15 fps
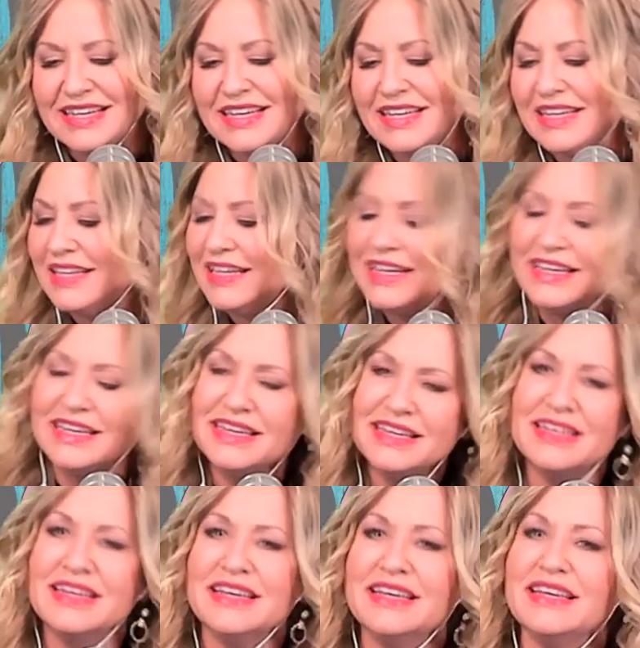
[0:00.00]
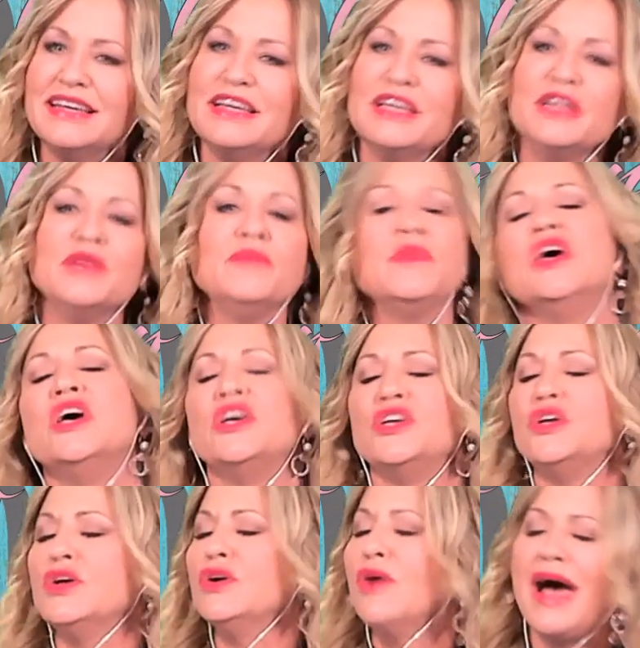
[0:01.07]
deep,
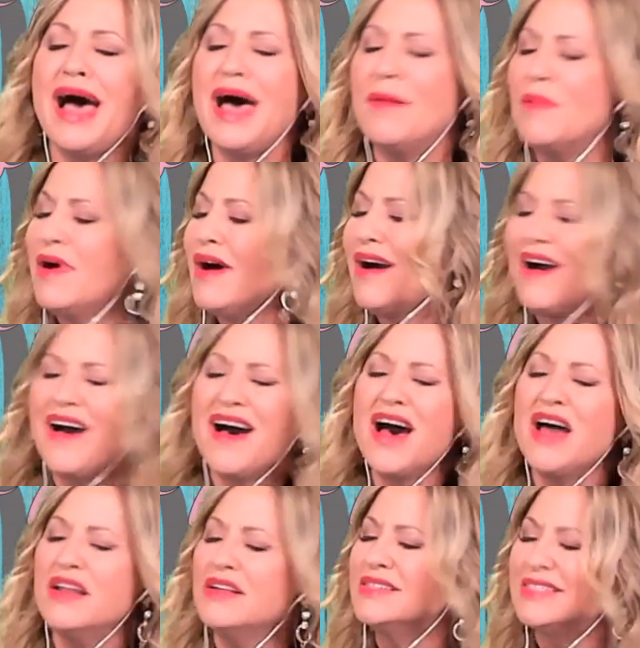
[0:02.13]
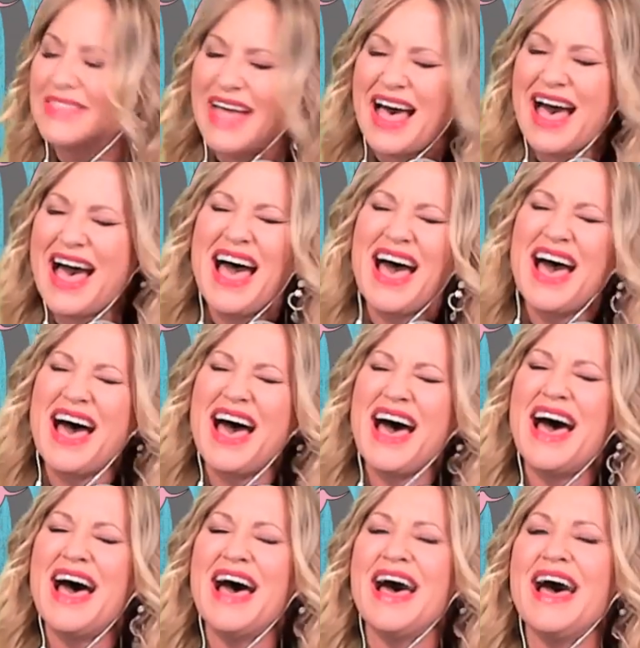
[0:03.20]
you had my heart
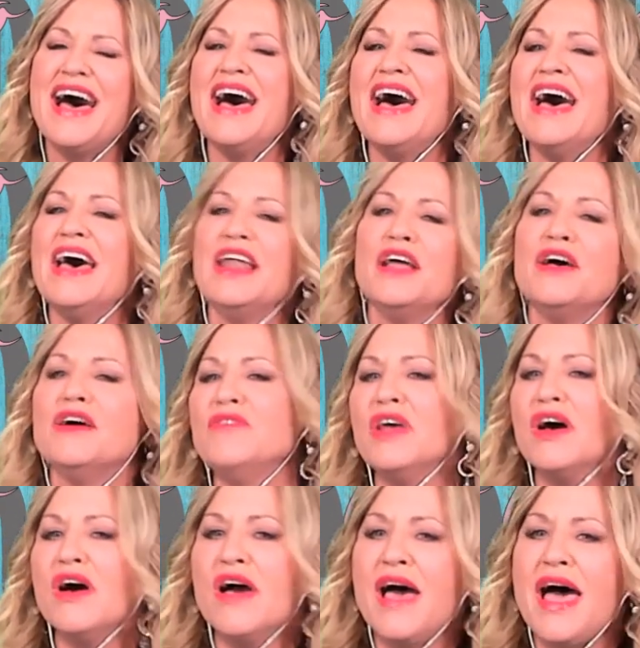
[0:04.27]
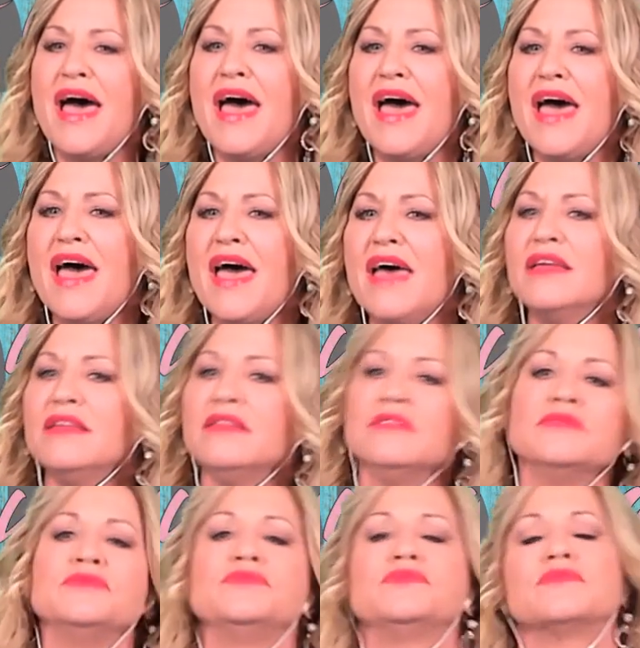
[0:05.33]
inside of your hand,
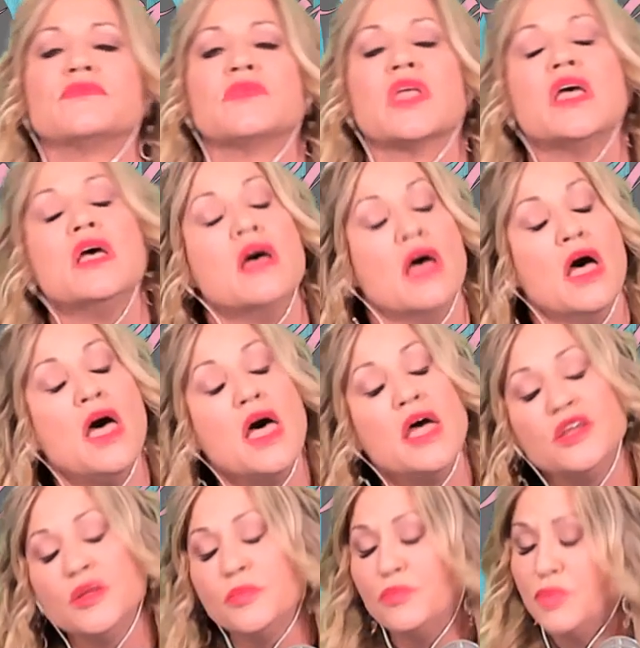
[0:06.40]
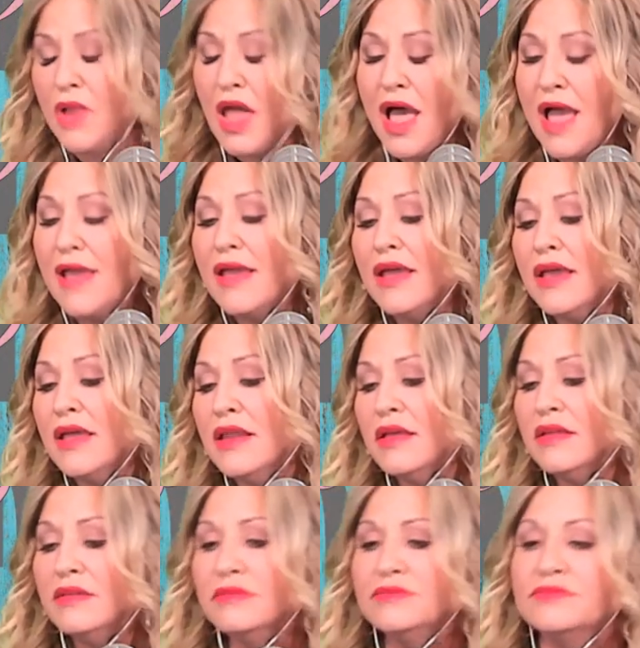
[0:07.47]
and you played
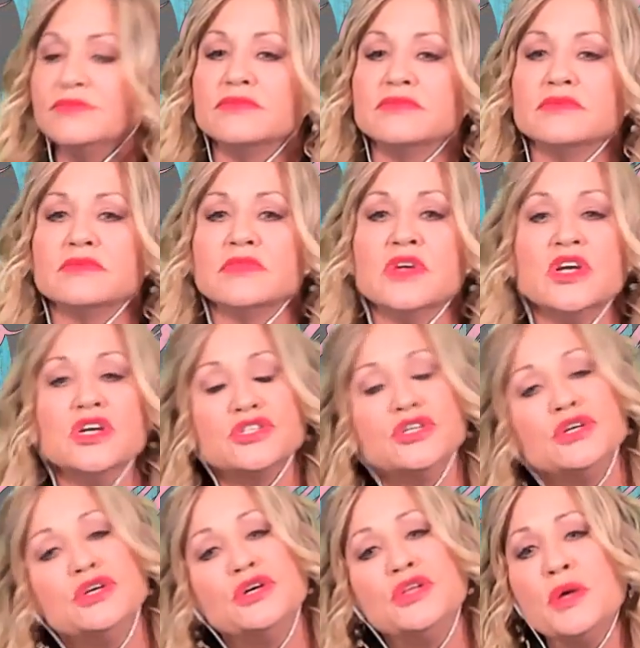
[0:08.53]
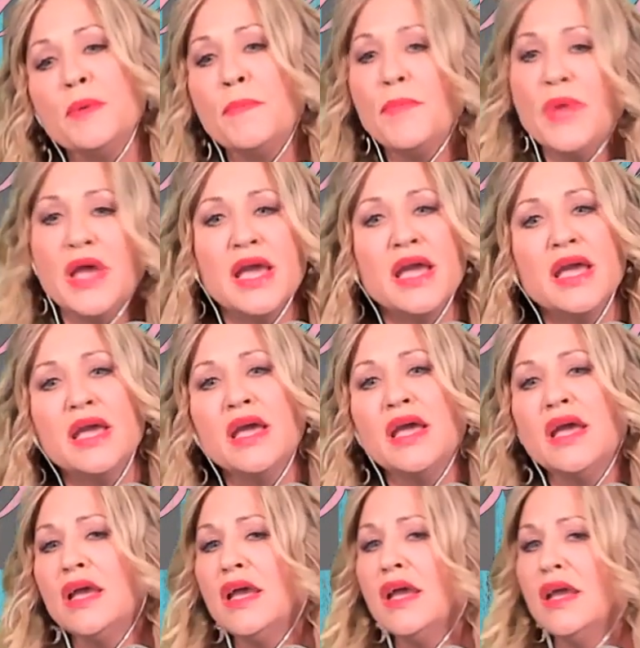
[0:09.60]
it to the
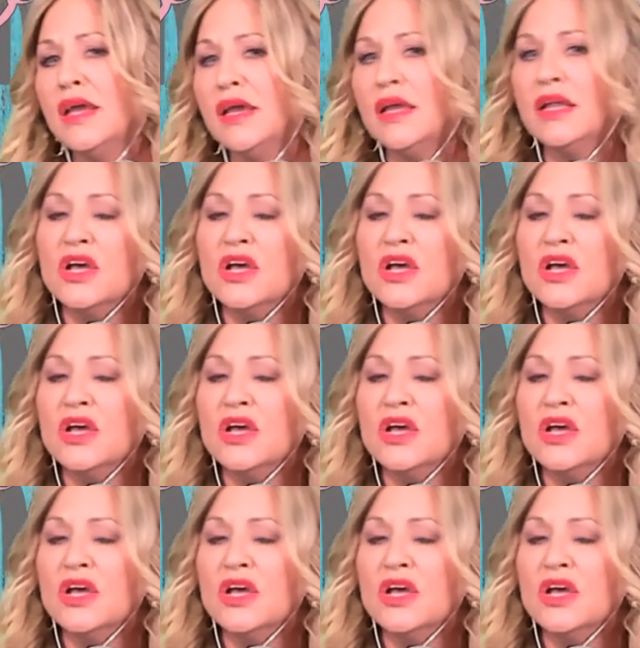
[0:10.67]
beat.